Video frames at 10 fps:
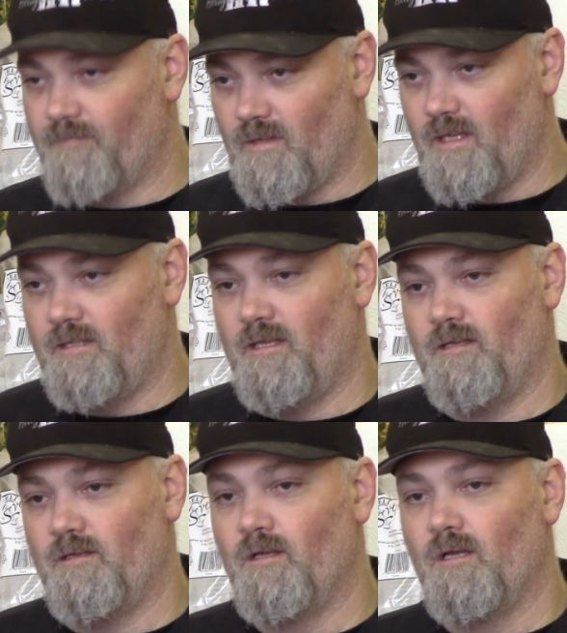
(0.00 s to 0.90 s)
And
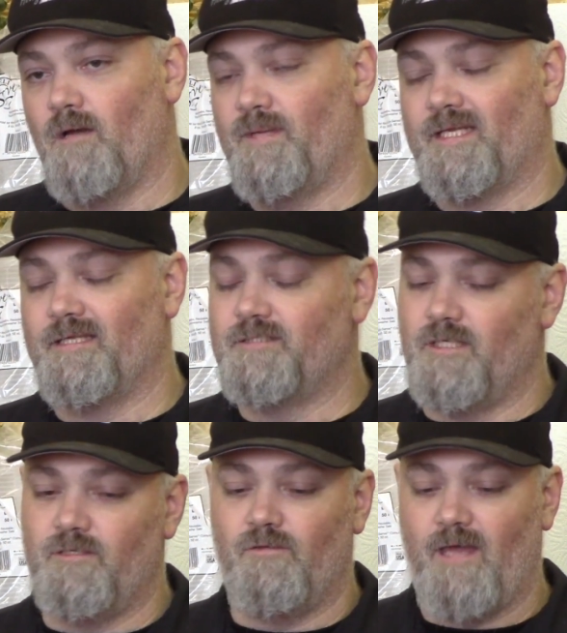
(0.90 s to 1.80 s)
then I'm going to
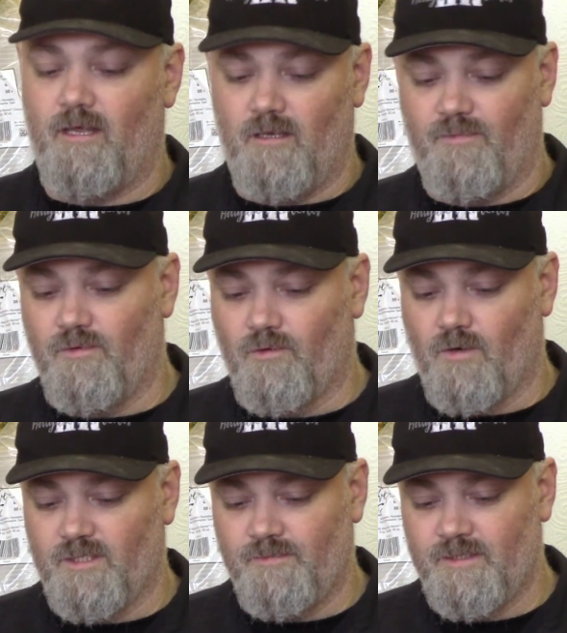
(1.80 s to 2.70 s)
continue that up through
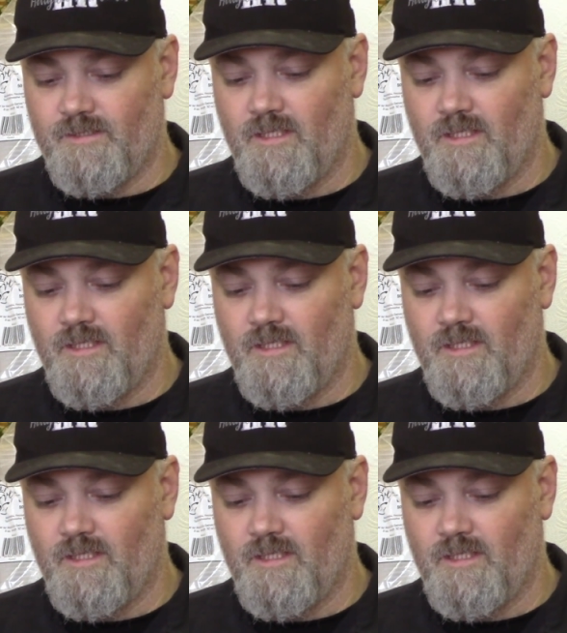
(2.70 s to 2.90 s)
Christmas,